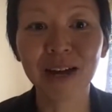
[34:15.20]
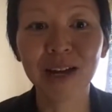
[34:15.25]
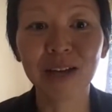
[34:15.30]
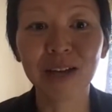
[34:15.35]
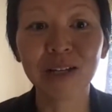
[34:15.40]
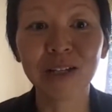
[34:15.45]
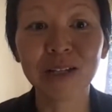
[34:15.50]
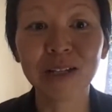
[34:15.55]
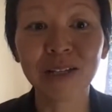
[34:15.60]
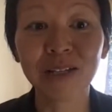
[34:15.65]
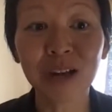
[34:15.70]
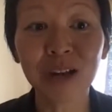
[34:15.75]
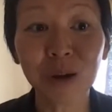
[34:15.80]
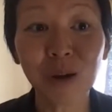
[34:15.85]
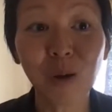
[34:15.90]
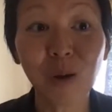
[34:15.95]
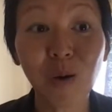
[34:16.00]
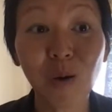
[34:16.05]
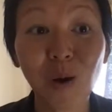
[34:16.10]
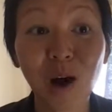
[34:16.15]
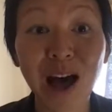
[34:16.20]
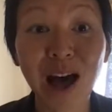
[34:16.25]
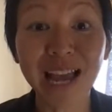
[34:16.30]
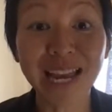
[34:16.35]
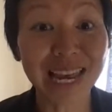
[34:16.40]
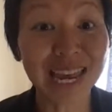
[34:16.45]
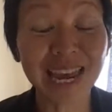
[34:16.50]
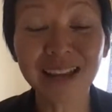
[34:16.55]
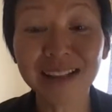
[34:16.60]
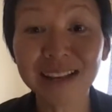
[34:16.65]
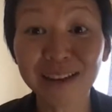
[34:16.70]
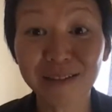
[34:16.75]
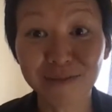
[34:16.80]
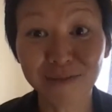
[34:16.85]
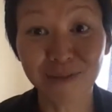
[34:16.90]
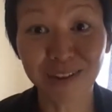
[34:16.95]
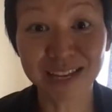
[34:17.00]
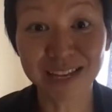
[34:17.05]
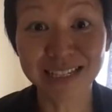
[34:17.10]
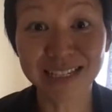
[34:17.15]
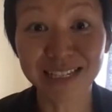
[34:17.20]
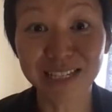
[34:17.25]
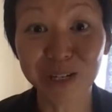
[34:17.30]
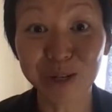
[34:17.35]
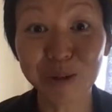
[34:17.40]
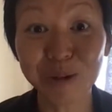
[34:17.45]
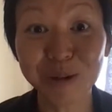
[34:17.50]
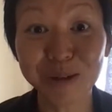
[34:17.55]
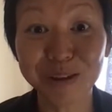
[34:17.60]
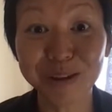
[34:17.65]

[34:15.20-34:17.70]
So I can't convince you.